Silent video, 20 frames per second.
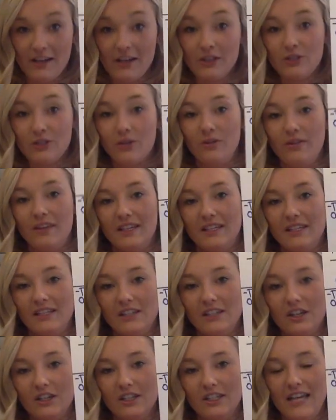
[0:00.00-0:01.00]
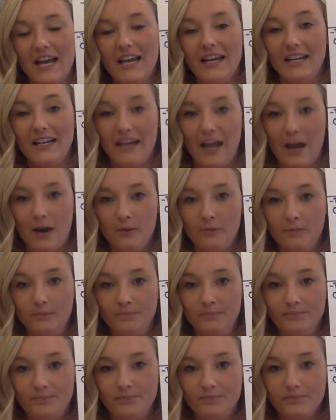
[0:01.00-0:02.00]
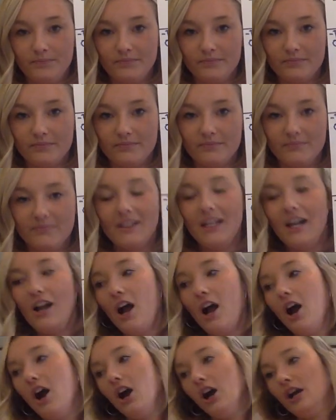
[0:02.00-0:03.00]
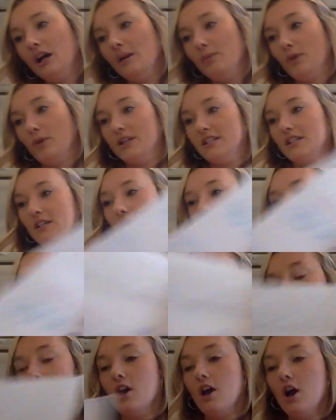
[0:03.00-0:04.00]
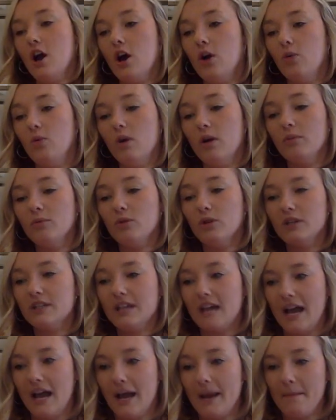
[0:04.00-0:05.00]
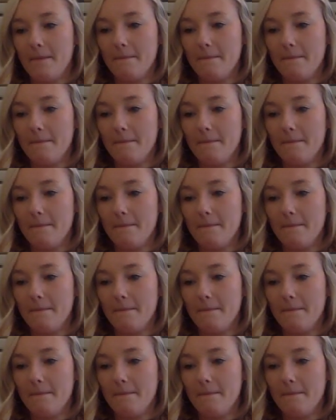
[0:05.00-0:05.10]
So this is our setting now. All right, boys and girls, one more time.